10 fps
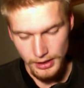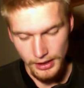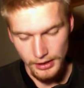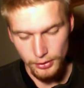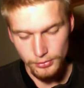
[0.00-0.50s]

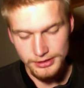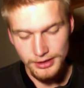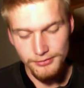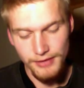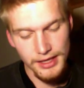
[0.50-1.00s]
had only
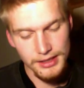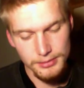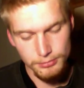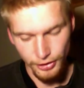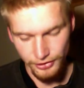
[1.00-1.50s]
a vague
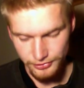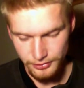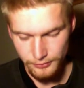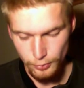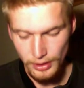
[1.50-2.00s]
impression
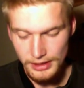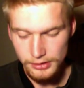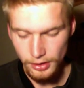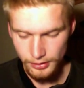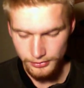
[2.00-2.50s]
of grey
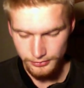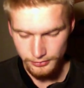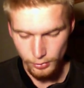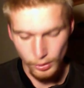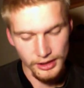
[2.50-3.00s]
lawns,
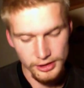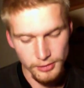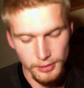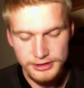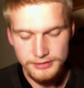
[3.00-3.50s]
quiet
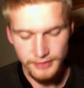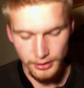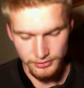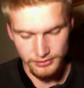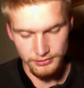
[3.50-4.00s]
bubbling
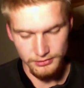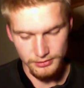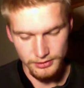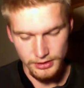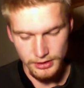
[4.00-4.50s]
fountains,
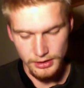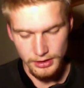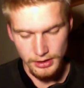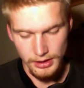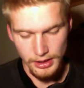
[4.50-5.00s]

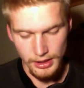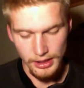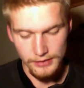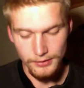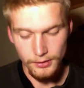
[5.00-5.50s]

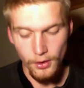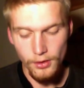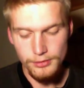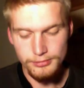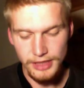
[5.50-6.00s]
and the
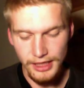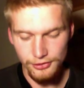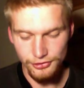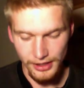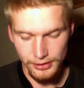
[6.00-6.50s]
long black
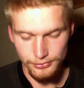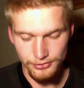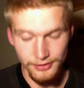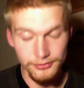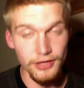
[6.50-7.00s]

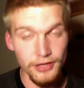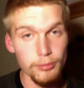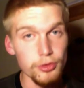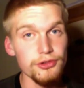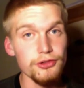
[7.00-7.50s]
shadows of
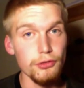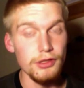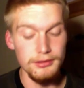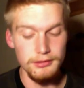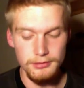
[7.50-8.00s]
cypress
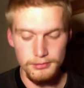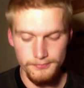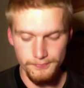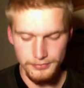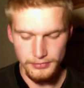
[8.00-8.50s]
trees.
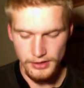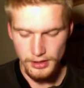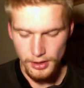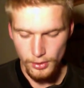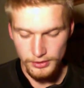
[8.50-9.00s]

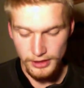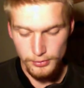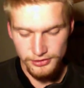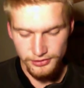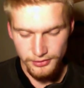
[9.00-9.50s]
When they
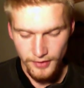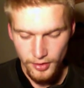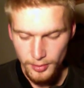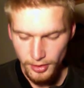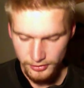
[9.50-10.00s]
reached the
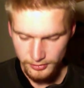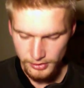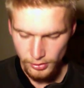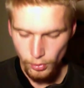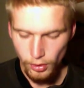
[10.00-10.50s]
very bottom, and
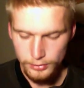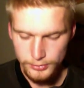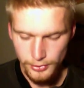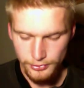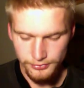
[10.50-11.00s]
the wall
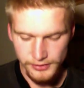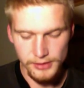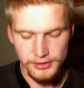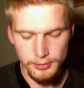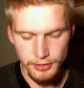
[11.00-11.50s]
rose
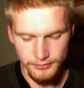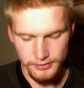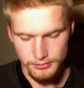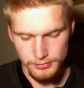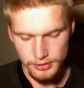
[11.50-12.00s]
frowning above
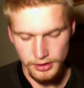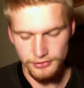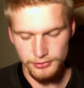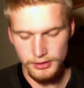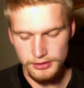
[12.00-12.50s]
them,
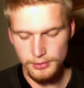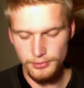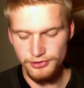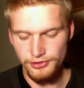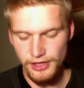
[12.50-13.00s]
Lasaraline
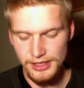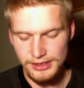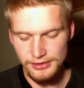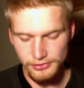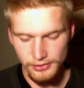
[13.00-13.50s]
was
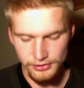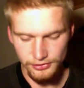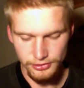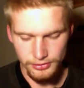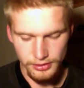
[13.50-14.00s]
shaking so that
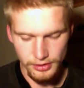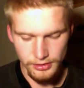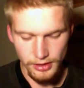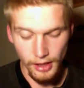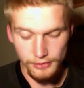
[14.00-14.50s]
she could
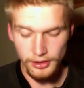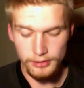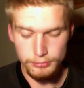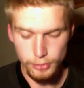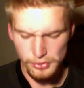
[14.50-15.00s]
not
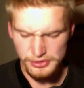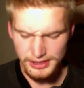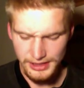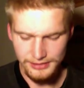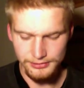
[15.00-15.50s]
unbolt the
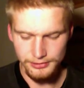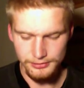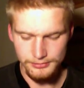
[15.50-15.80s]
gate.